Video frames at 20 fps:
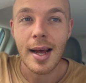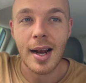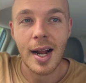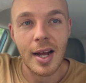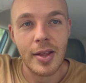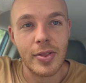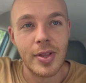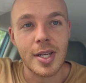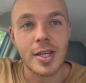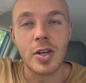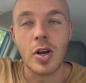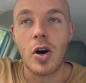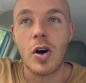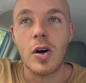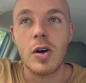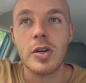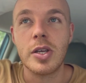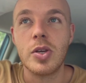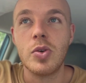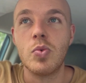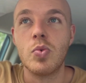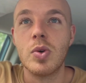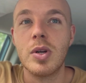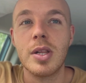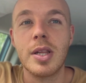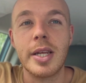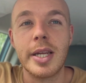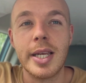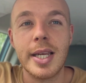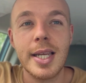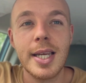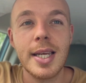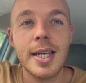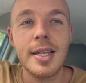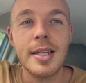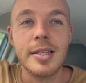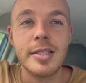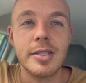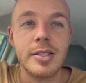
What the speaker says: I think all you really need is